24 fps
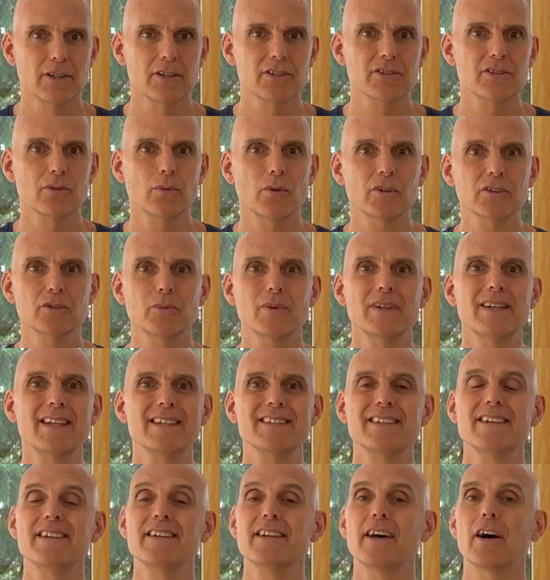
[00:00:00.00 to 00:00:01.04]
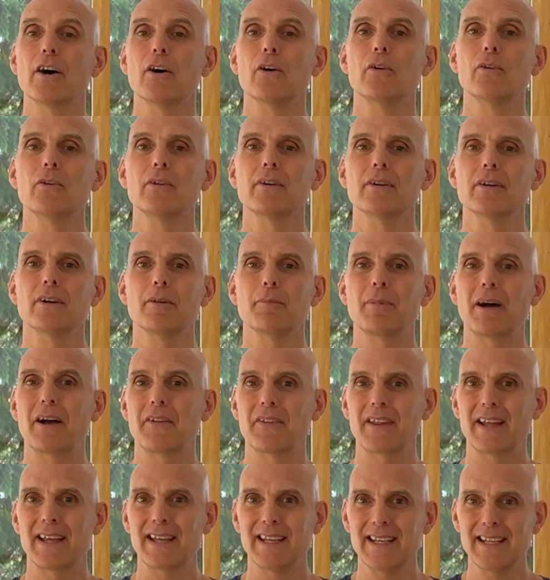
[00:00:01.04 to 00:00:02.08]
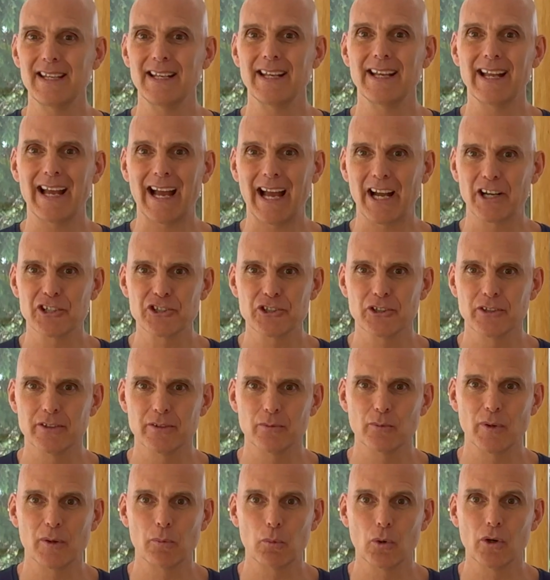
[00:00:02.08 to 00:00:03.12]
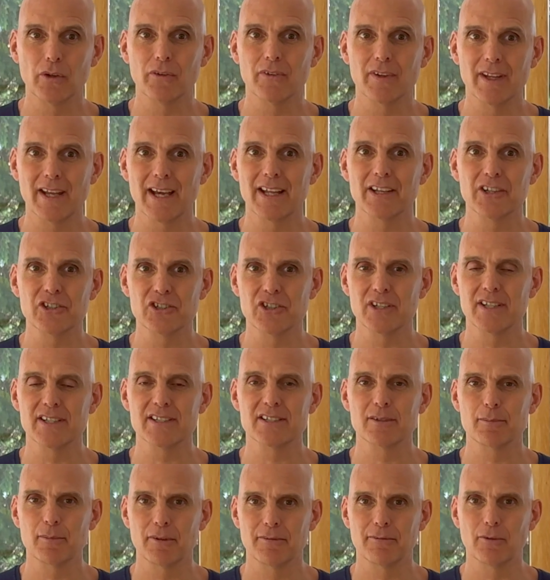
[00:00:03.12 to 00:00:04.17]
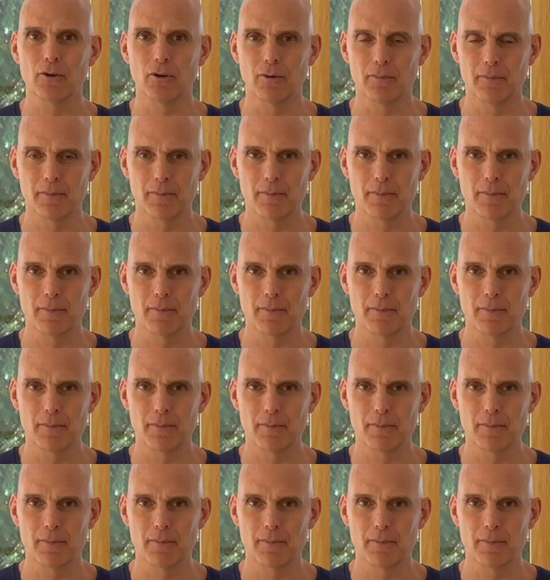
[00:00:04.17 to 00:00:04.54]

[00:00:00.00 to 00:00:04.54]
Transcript: So what do we need to know about the healing action we want the energy to perform?